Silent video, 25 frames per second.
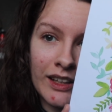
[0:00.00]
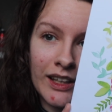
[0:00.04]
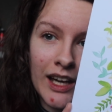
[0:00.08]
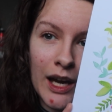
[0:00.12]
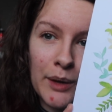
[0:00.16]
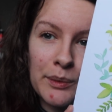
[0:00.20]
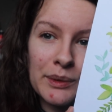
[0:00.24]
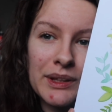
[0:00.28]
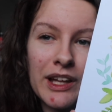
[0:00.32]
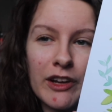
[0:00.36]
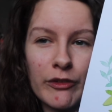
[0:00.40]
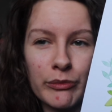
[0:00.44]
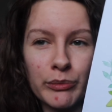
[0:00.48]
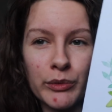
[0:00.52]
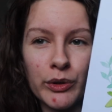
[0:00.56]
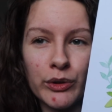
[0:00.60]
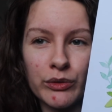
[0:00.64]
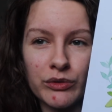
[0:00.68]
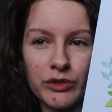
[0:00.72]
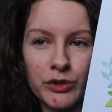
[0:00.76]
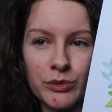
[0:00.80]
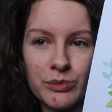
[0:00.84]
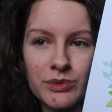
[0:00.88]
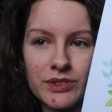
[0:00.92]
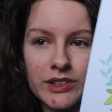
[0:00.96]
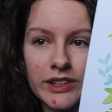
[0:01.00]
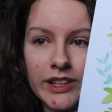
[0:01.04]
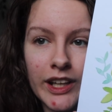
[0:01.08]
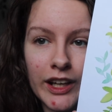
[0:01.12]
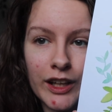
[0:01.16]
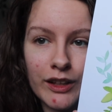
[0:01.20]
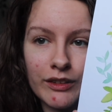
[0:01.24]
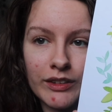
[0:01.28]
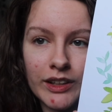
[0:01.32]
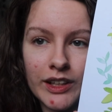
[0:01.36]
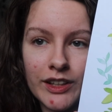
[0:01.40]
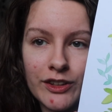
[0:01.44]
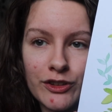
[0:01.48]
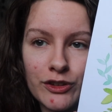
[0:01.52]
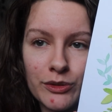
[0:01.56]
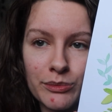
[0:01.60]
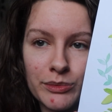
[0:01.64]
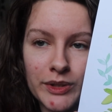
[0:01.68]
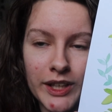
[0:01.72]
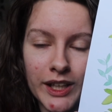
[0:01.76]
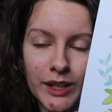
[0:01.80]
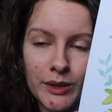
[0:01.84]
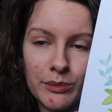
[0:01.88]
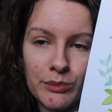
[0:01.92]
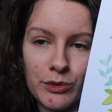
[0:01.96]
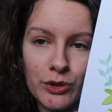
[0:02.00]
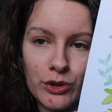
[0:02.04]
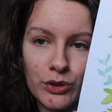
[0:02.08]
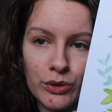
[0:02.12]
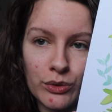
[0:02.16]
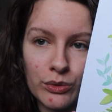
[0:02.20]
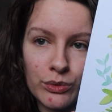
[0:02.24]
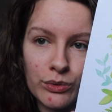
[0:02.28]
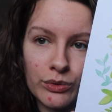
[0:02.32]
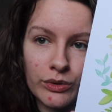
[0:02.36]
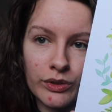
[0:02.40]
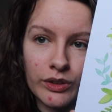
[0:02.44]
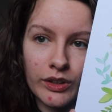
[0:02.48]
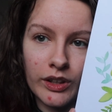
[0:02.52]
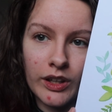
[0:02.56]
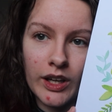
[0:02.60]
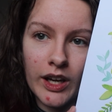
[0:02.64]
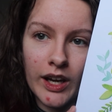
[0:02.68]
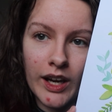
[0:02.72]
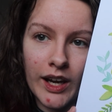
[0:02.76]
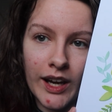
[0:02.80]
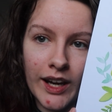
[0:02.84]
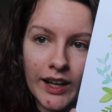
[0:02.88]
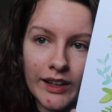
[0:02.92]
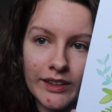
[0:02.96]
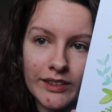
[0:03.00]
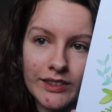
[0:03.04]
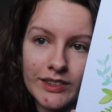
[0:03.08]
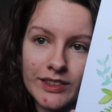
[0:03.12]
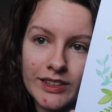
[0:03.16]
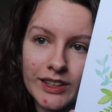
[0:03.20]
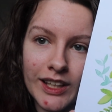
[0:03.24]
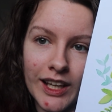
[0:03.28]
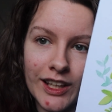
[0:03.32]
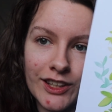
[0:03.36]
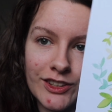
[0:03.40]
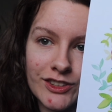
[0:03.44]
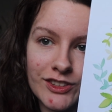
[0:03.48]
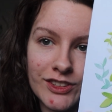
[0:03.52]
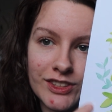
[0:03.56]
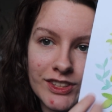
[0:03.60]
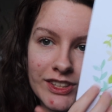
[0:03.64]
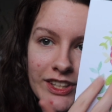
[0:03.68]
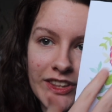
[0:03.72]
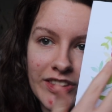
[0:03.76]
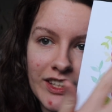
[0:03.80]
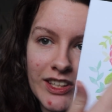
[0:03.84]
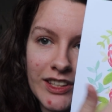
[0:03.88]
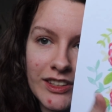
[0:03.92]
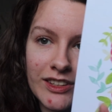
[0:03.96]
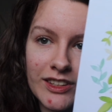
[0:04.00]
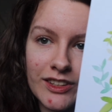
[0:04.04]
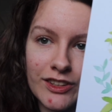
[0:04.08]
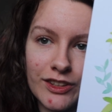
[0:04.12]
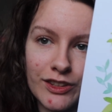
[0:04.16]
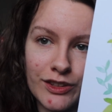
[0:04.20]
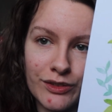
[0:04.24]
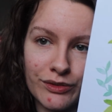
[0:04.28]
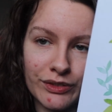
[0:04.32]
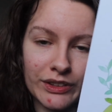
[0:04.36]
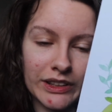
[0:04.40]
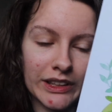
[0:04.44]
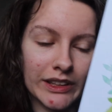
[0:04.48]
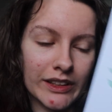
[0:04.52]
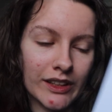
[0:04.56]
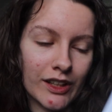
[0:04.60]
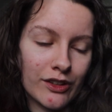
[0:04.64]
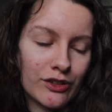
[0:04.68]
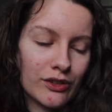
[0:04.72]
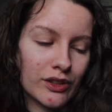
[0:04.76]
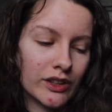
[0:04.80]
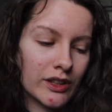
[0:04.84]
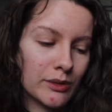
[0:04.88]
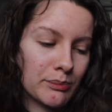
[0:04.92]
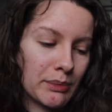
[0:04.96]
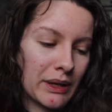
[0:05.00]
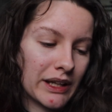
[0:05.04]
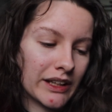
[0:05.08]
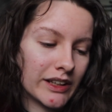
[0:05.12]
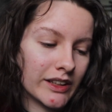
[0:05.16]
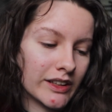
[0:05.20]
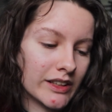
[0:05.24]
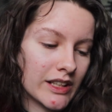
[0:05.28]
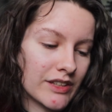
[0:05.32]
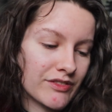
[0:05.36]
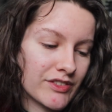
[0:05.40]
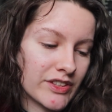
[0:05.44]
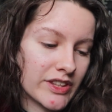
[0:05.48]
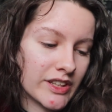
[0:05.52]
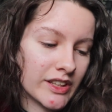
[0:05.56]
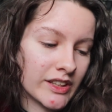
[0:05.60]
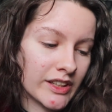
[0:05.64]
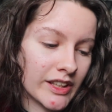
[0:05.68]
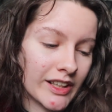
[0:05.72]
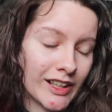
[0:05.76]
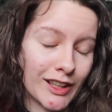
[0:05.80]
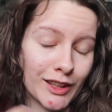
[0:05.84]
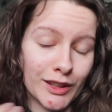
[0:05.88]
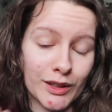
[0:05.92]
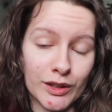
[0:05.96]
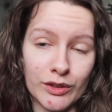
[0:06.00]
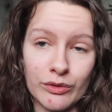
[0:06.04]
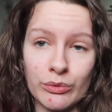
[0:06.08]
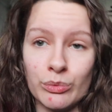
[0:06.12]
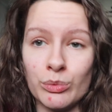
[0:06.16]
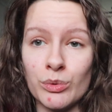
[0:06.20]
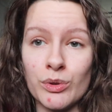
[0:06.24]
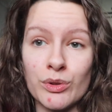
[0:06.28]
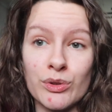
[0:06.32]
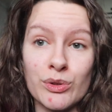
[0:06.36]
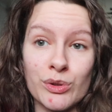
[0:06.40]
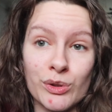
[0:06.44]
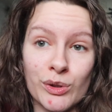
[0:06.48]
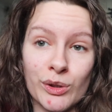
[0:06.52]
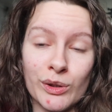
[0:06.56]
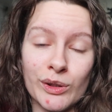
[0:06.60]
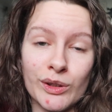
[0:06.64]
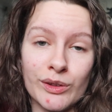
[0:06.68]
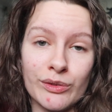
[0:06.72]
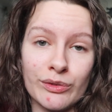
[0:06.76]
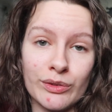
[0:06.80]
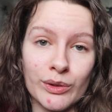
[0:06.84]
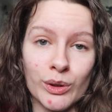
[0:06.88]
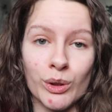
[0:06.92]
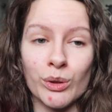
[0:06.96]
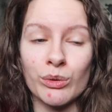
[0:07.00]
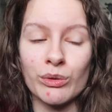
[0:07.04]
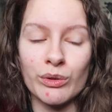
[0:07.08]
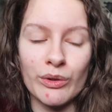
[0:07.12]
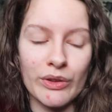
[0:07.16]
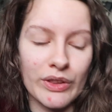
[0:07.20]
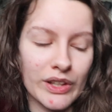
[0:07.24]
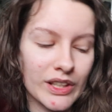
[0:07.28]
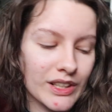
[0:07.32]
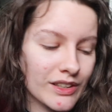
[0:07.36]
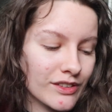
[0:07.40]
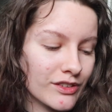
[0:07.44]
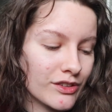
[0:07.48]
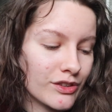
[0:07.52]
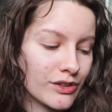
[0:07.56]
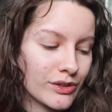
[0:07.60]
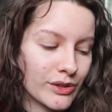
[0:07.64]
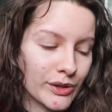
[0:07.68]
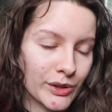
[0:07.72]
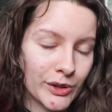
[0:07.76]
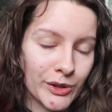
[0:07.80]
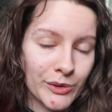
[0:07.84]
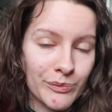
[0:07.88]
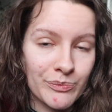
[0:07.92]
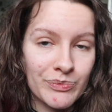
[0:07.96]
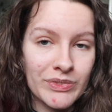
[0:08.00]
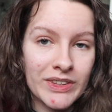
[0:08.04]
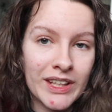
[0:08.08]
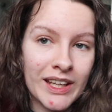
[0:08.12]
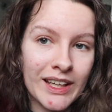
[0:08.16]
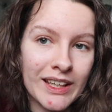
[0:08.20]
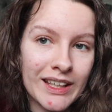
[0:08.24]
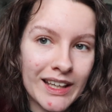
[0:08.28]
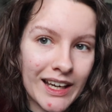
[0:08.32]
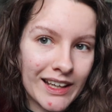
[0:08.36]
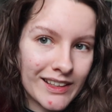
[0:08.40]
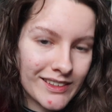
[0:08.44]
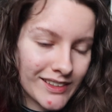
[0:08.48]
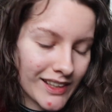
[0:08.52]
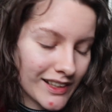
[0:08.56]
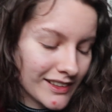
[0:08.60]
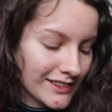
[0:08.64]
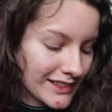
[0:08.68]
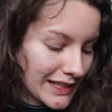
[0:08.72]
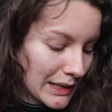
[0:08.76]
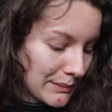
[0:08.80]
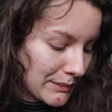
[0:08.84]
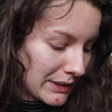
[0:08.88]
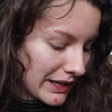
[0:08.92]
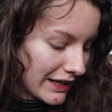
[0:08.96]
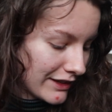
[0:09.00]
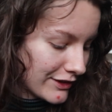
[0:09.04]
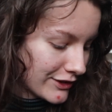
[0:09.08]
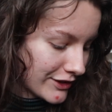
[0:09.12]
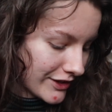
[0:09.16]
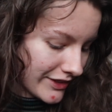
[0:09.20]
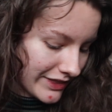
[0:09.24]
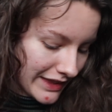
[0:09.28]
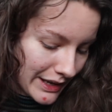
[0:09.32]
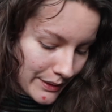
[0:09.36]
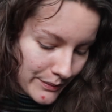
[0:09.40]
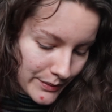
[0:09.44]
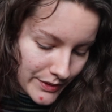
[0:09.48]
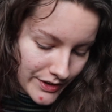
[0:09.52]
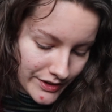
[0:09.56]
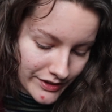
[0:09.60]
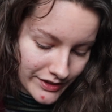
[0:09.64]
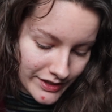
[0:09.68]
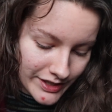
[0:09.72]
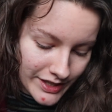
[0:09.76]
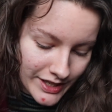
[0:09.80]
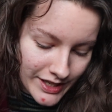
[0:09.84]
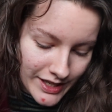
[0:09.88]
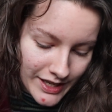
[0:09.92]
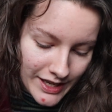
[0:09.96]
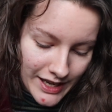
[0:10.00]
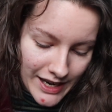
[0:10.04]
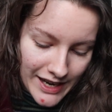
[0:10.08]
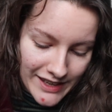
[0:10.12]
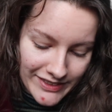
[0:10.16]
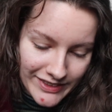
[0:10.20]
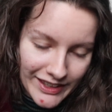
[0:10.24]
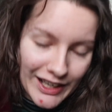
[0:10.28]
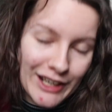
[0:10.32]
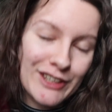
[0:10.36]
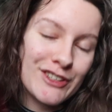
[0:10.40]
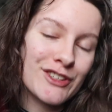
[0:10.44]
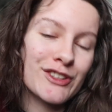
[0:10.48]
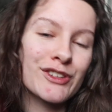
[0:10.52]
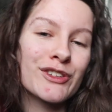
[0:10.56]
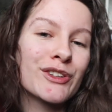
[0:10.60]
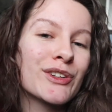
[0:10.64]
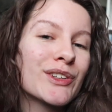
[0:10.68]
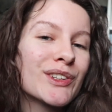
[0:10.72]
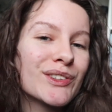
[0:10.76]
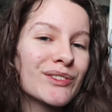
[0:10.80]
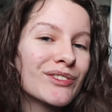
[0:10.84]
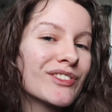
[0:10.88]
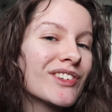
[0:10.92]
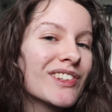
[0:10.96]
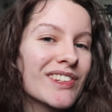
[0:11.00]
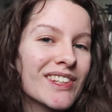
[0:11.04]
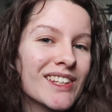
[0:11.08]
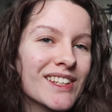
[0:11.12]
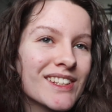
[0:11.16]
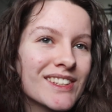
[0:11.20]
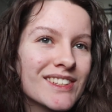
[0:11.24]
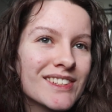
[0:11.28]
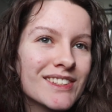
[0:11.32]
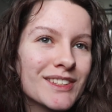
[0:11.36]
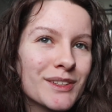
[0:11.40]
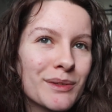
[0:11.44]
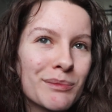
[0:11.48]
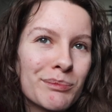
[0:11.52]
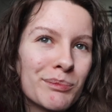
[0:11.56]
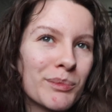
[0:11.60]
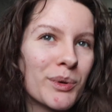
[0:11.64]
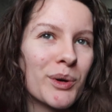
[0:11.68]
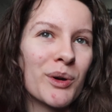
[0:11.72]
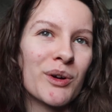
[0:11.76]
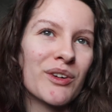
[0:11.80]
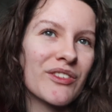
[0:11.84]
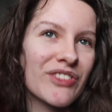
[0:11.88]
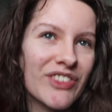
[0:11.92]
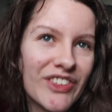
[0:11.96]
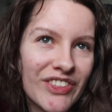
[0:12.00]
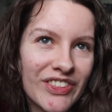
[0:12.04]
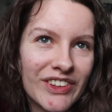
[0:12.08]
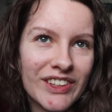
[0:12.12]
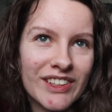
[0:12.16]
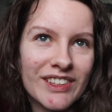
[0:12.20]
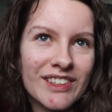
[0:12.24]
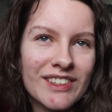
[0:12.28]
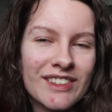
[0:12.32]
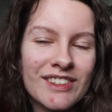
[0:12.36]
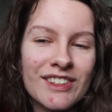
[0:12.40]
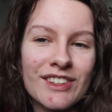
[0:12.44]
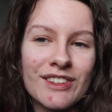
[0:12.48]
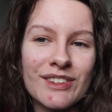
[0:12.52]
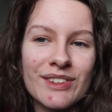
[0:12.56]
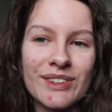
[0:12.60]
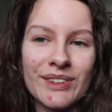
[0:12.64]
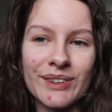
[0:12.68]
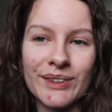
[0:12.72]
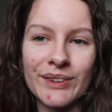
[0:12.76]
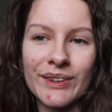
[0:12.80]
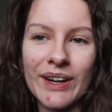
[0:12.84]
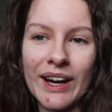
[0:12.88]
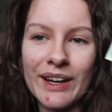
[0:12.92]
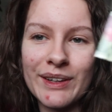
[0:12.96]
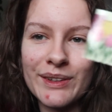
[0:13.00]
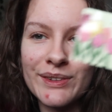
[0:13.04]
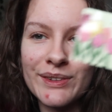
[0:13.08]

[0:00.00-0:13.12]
have more room to decorate sometime soon, and I just think this is a really nice colour palette and everything, and I love watercolour floral things, so I decided to get my hands on that one. And then I just couldn't resist more of the things, so I